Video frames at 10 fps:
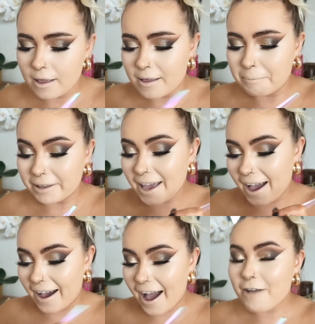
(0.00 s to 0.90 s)
But
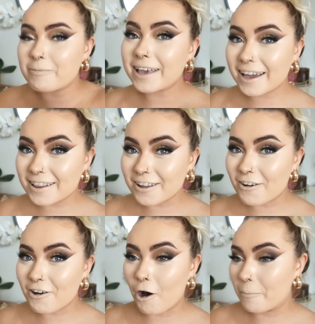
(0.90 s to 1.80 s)
yeah, I've been getting a lot
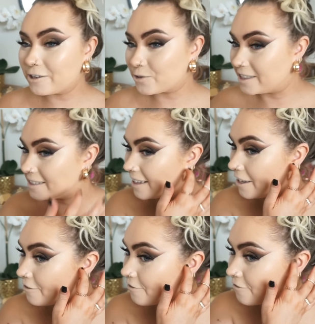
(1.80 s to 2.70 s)
of comments recently
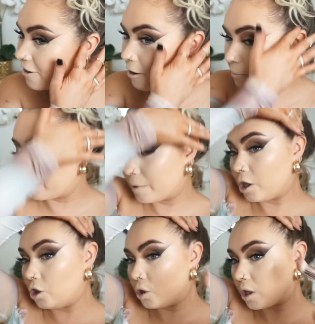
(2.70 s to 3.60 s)
from
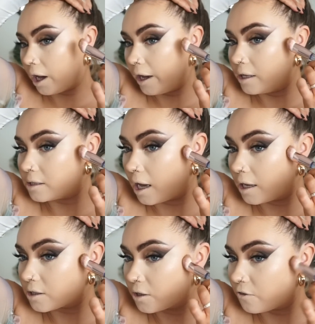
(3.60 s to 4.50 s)
you guys
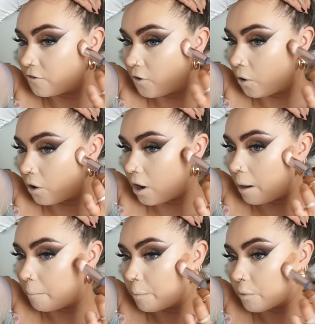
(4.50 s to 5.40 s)
asking for a
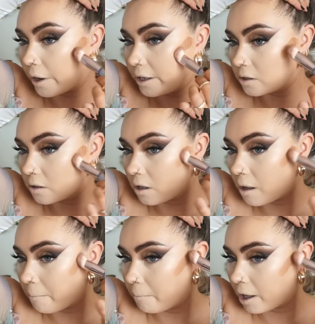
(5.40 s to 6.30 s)
bridal
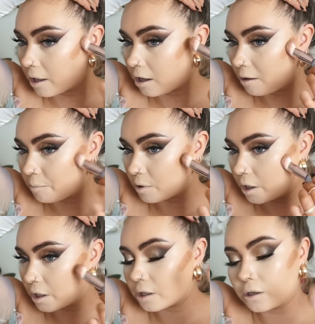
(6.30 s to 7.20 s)
makeup
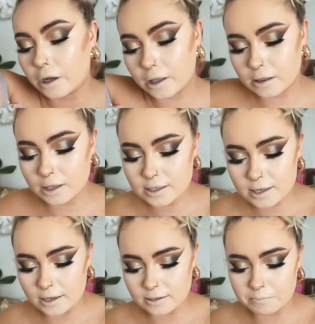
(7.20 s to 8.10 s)
look. Now, this
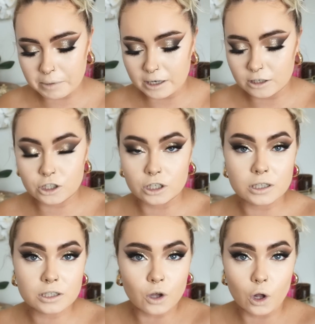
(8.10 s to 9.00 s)
hasn't been
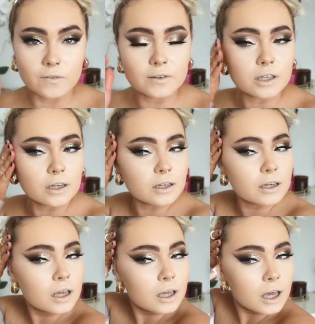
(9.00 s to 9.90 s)
just all of a sudden.
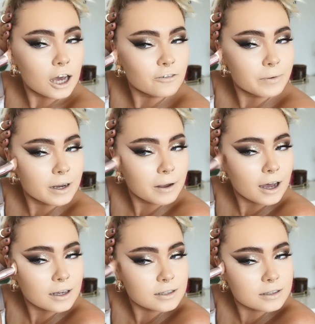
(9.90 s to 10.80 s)
I've been
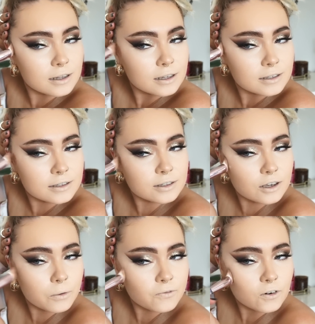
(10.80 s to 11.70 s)
asked this
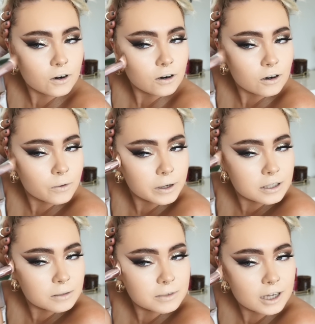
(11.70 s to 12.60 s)
for quite
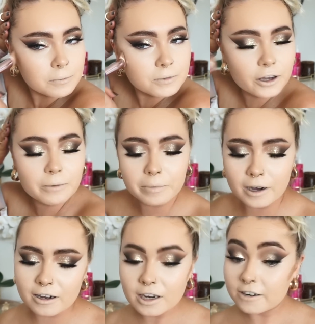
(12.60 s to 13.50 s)
some time now,
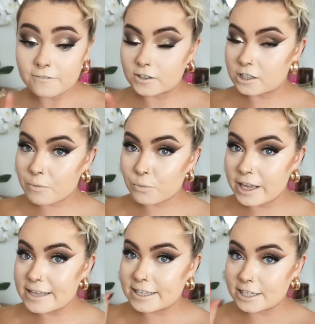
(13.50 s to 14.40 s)
but for some
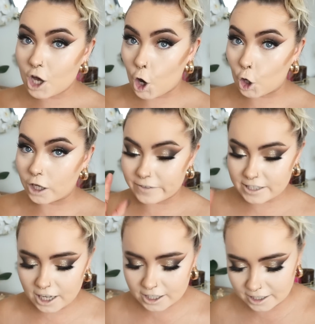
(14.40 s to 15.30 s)
reason, all of a
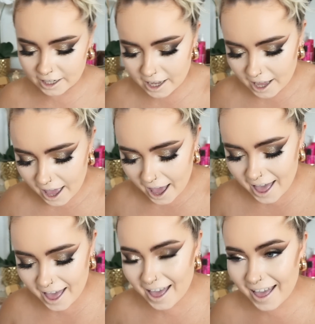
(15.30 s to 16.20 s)
sudden,
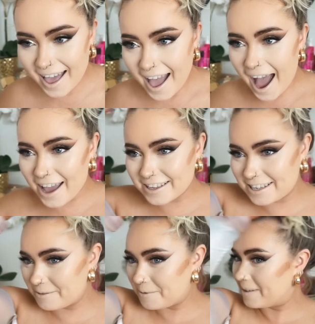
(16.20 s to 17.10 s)
I
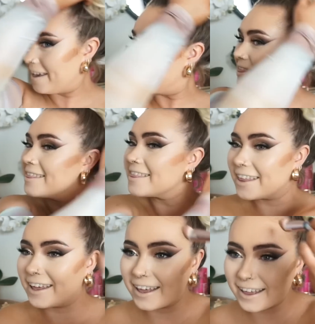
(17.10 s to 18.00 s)
seem to be getting
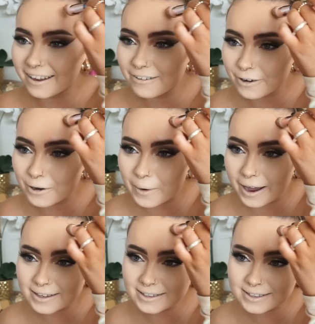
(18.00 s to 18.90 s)
the
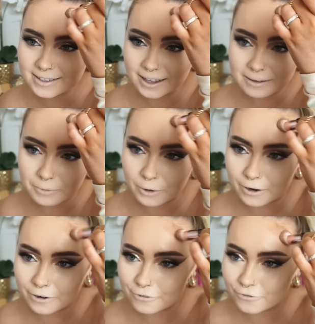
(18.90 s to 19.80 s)
requests like
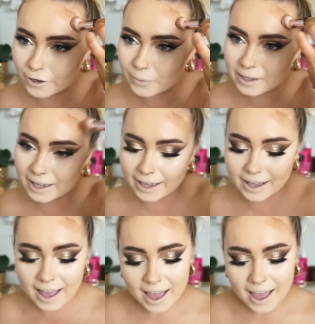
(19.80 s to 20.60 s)
more frequently.